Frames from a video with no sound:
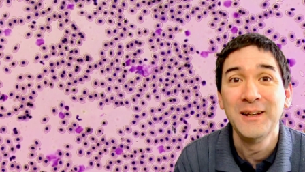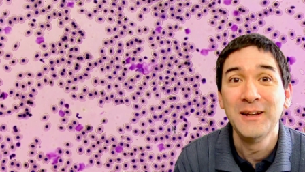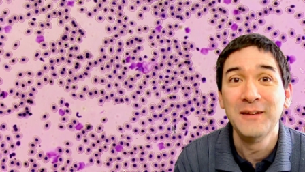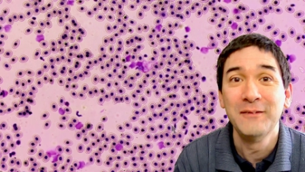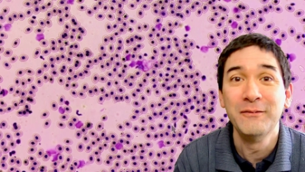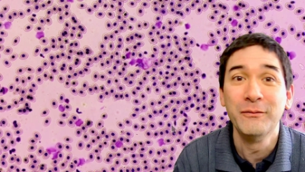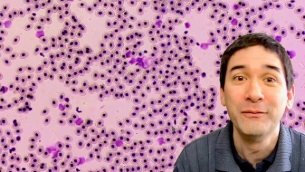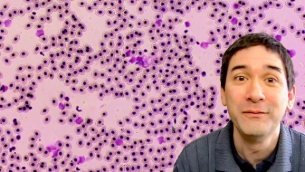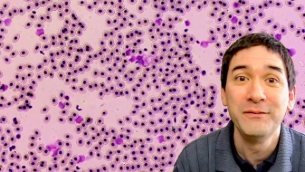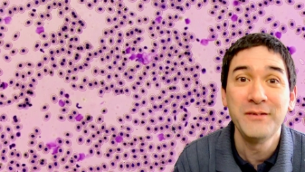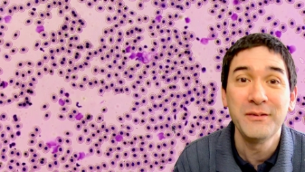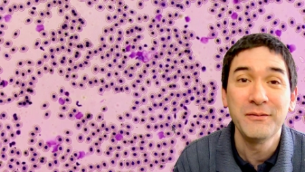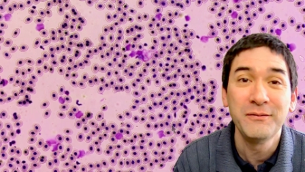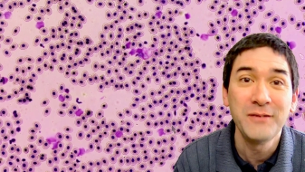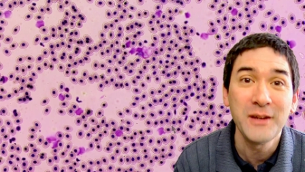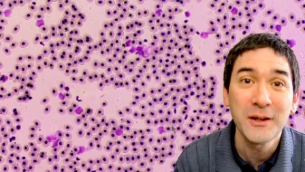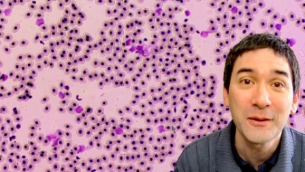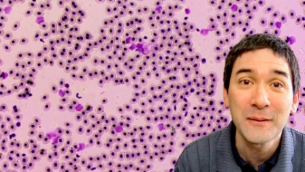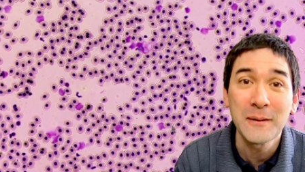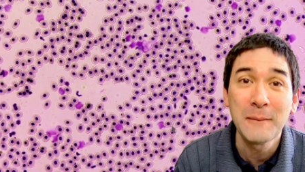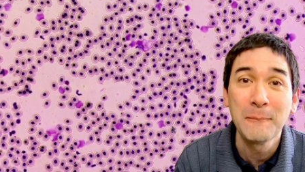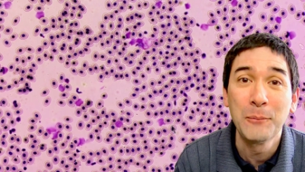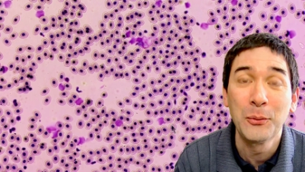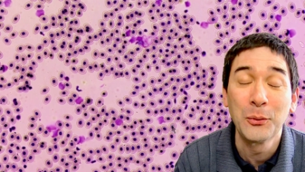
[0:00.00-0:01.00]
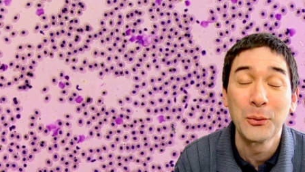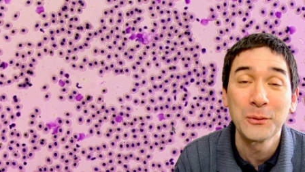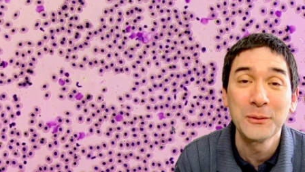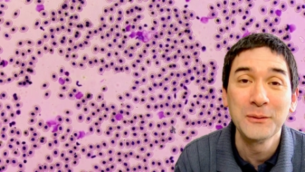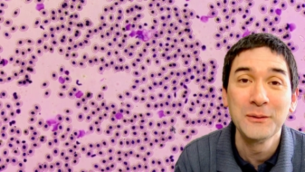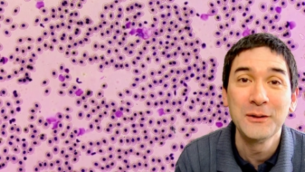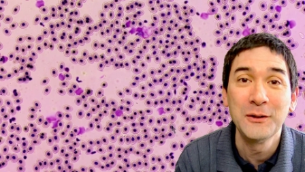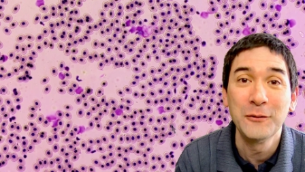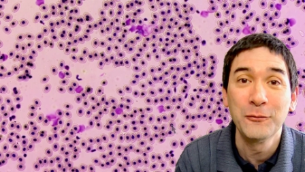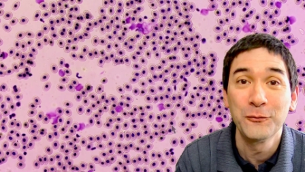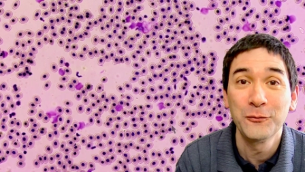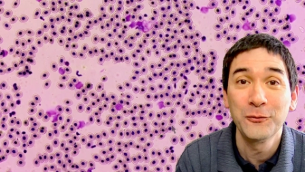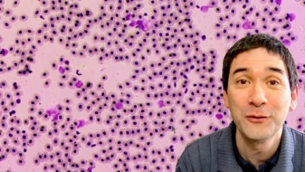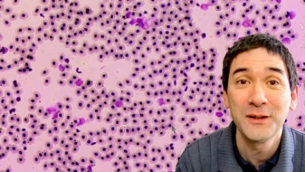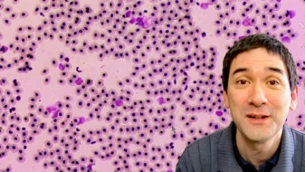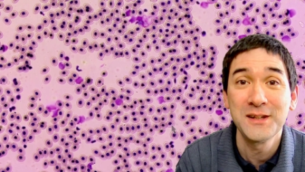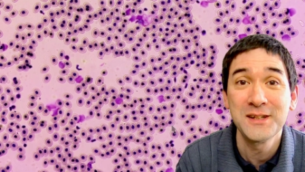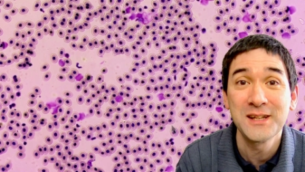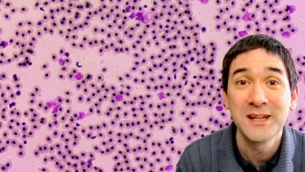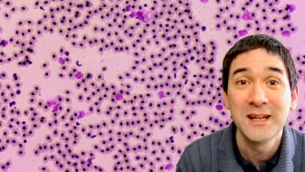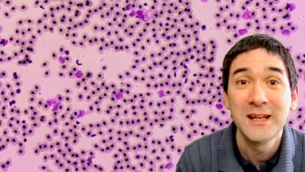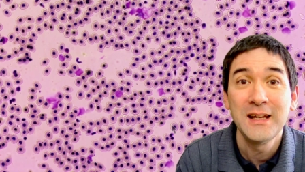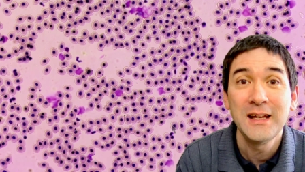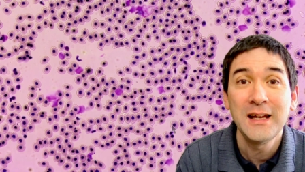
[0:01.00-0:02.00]
very important
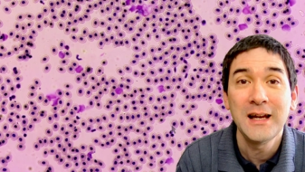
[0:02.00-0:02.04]
difference.